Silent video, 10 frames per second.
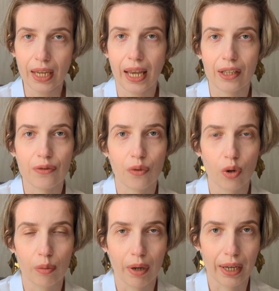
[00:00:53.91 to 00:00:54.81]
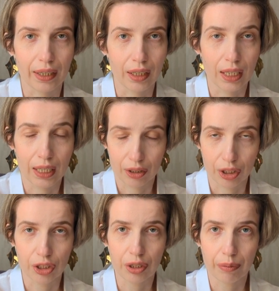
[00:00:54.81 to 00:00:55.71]
As for my
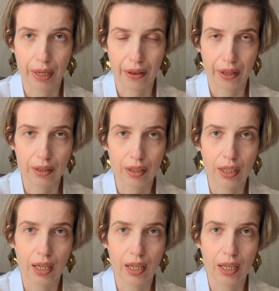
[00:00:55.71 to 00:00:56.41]
teaching method,